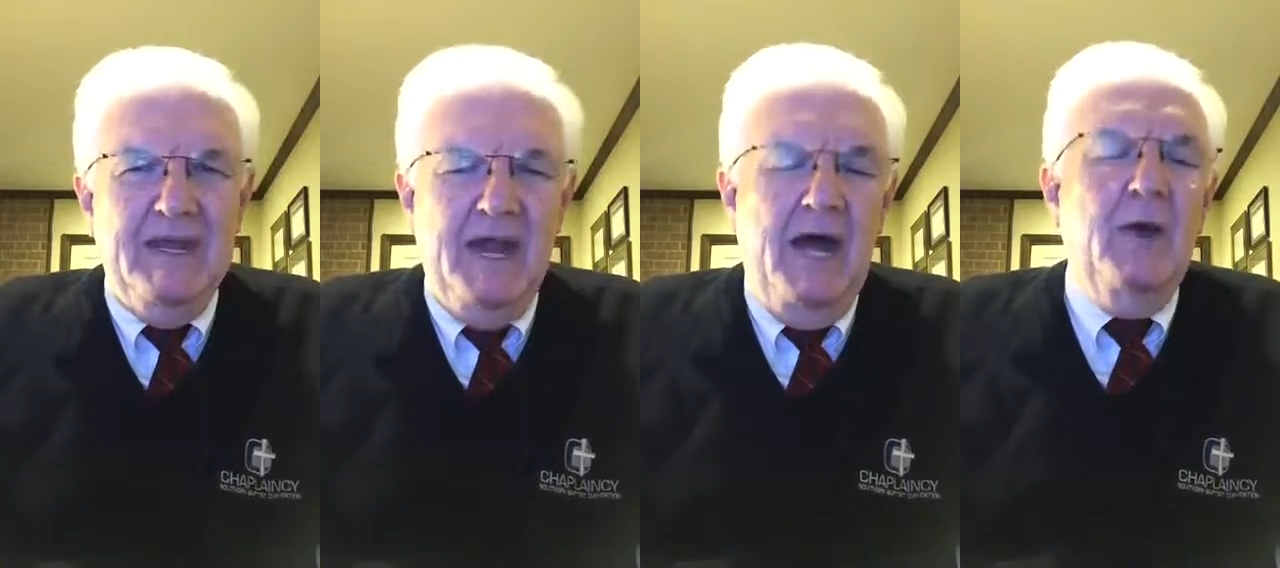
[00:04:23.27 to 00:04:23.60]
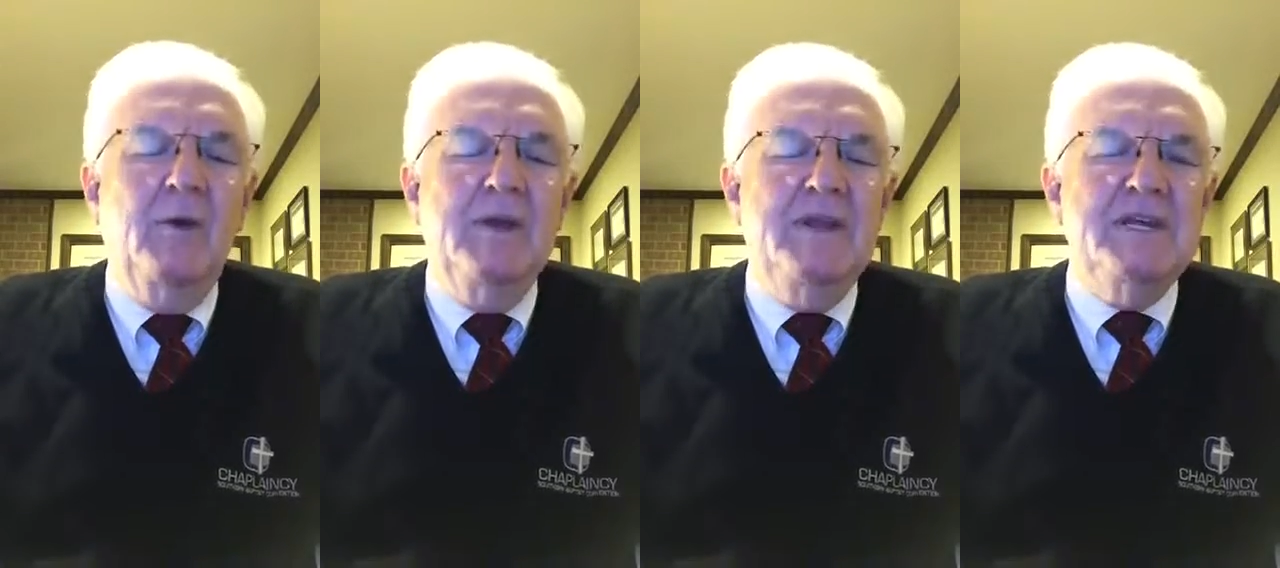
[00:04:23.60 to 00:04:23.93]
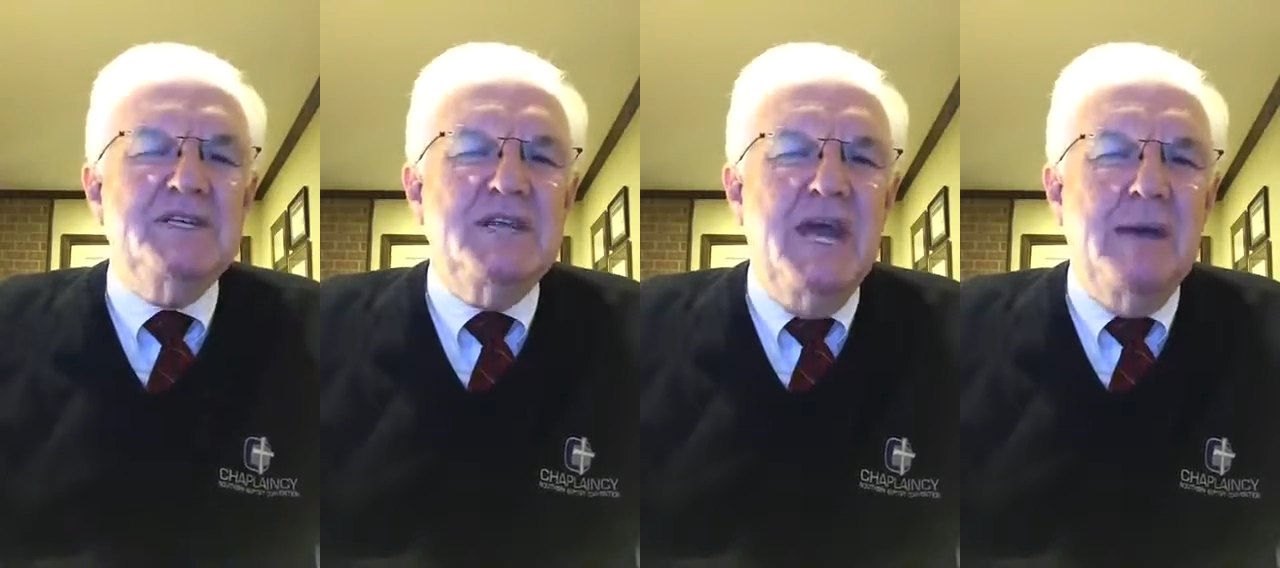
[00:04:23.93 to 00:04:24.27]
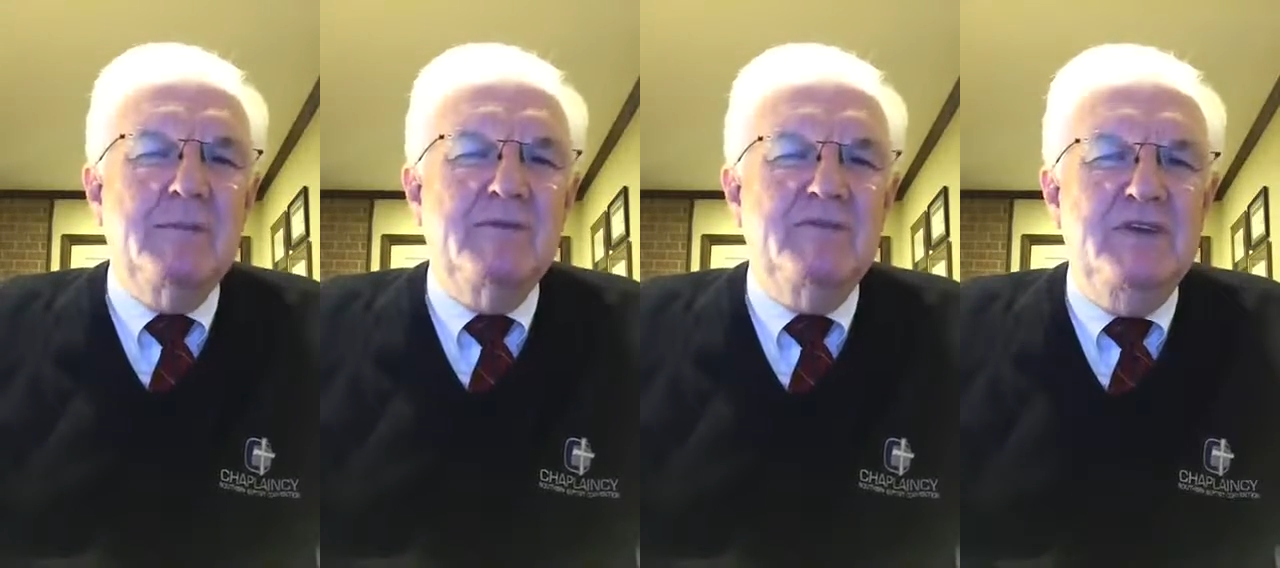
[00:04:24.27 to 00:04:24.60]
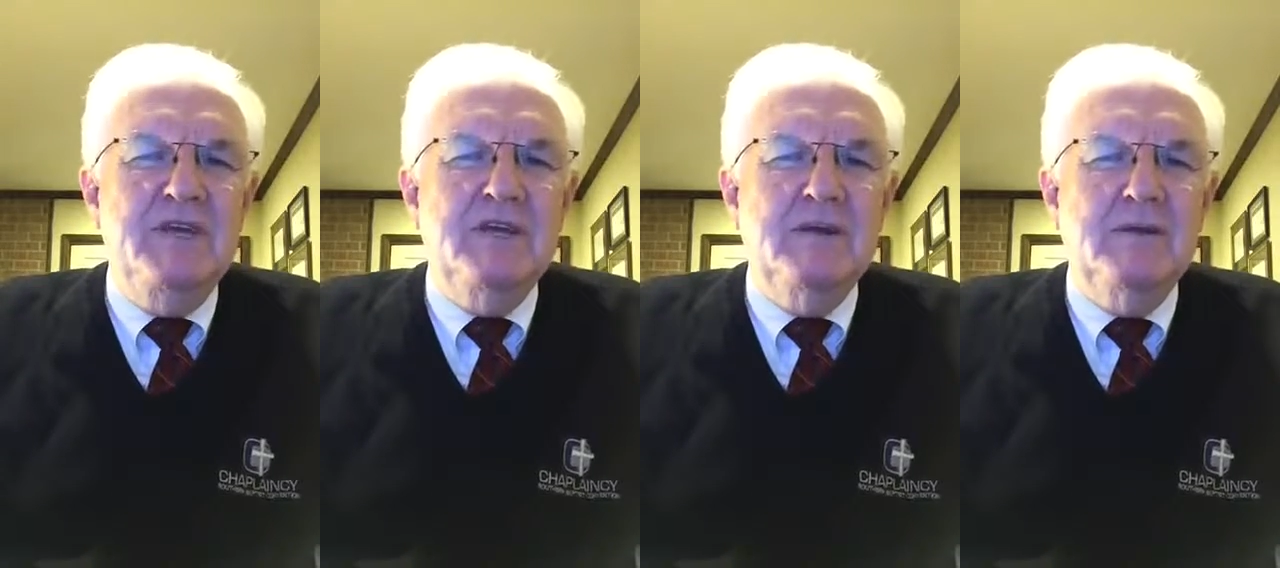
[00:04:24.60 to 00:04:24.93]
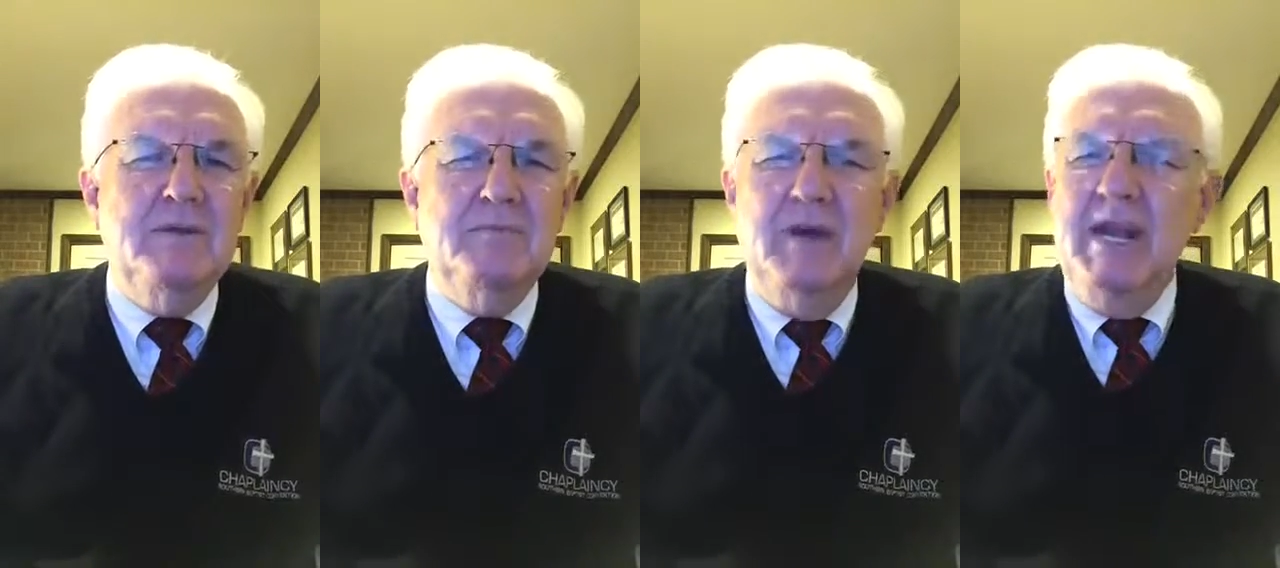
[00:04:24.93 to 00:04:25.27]
Not only this time of year,
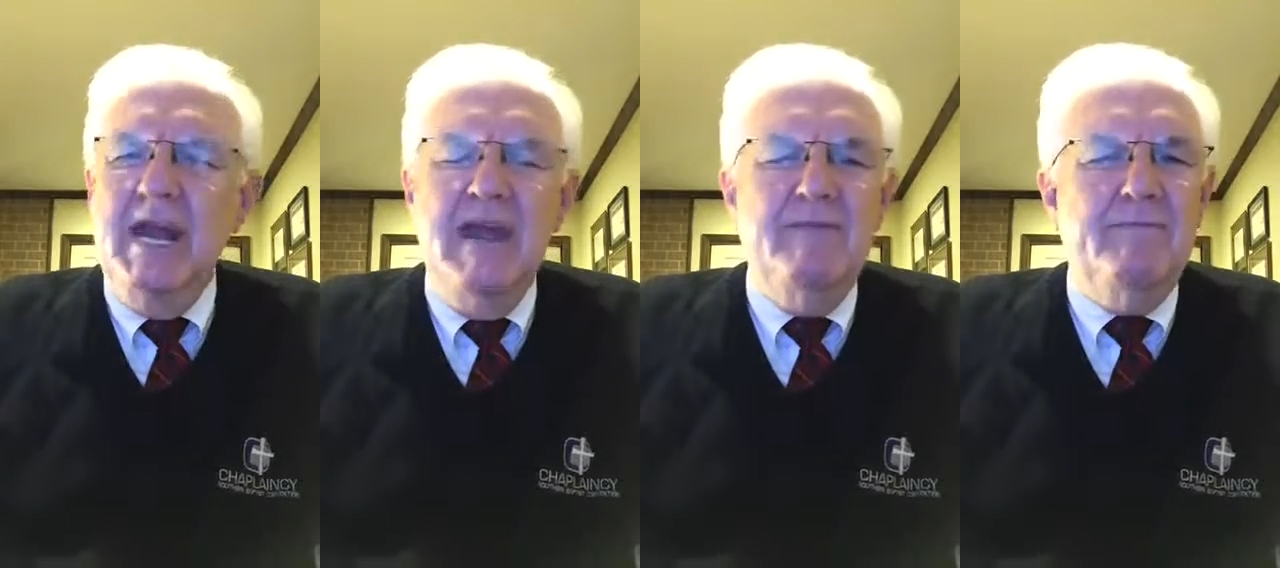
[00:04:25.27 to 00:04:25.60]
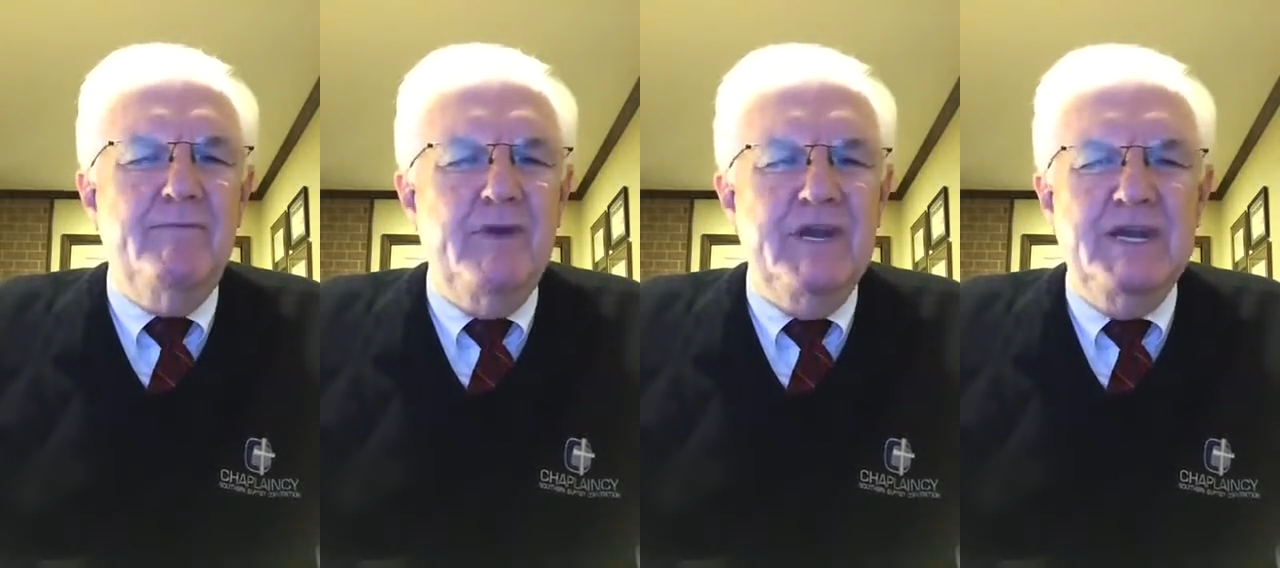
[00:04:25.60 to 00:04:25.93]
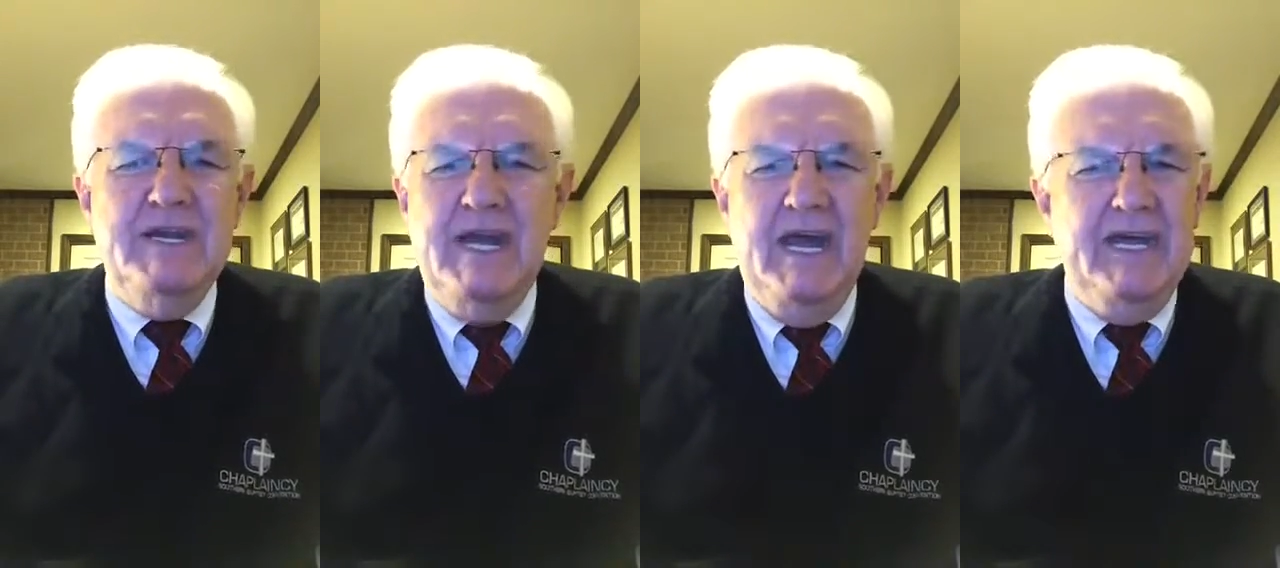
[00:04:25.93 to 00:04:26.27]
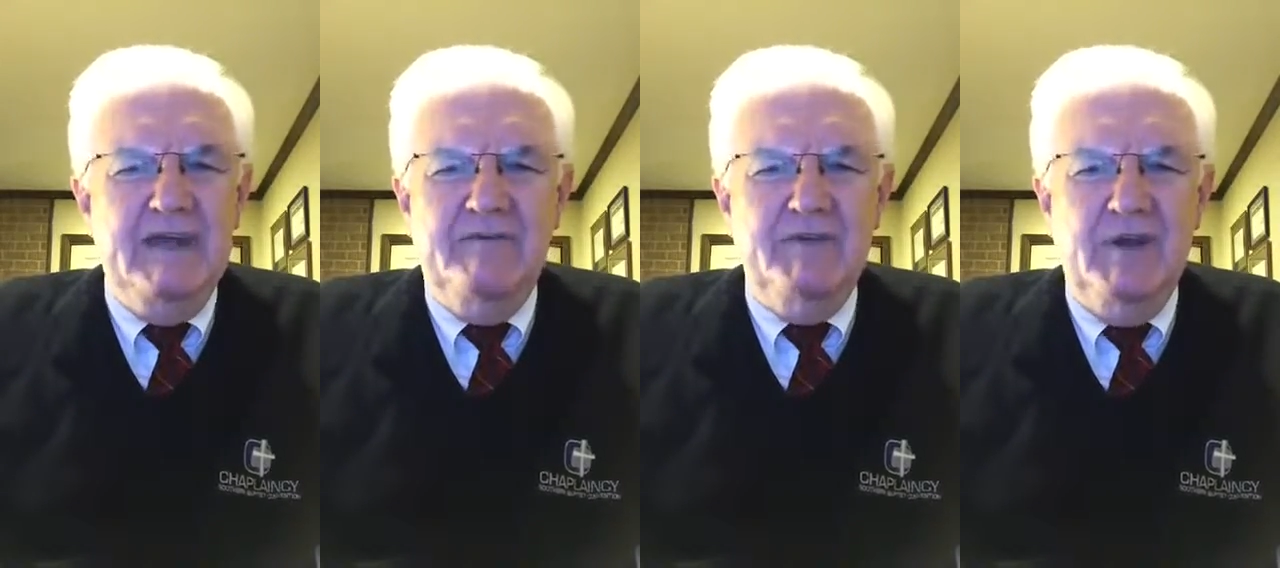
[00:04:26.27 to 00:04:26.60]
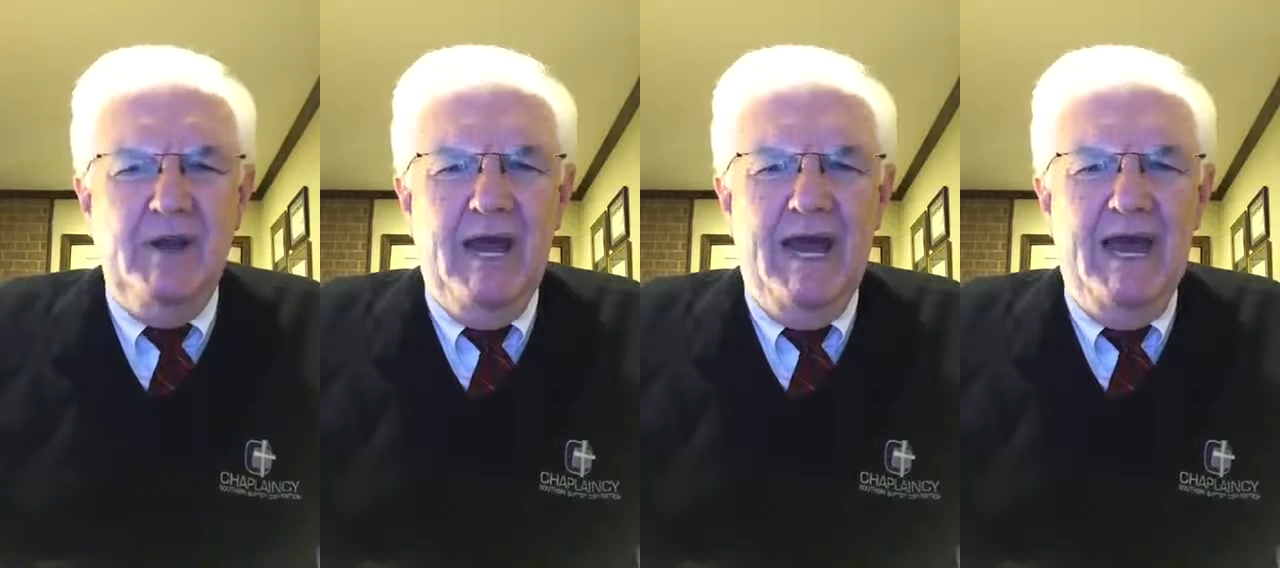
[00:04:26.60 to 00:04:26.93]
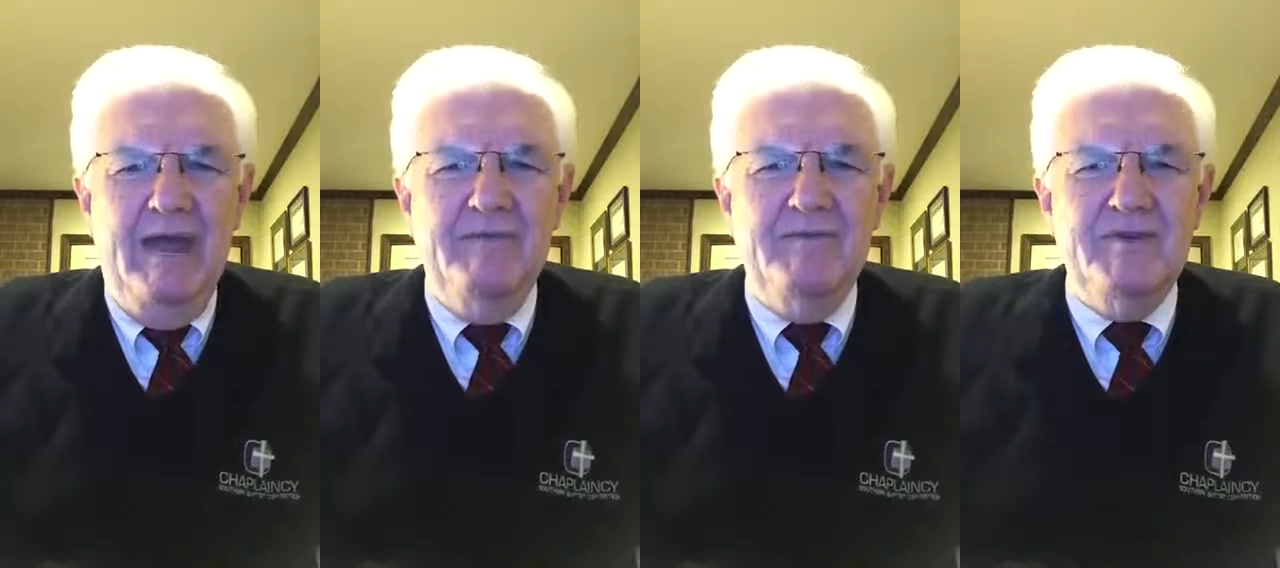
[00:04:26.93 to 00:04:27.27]
but every day of your
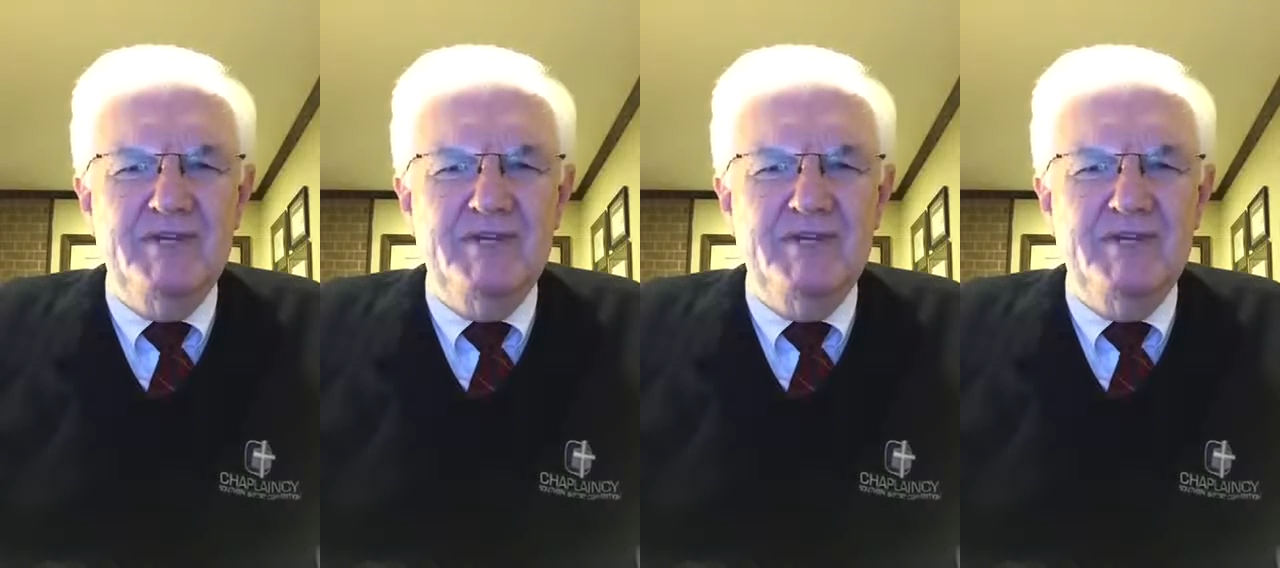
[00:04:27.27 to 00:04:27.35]
life,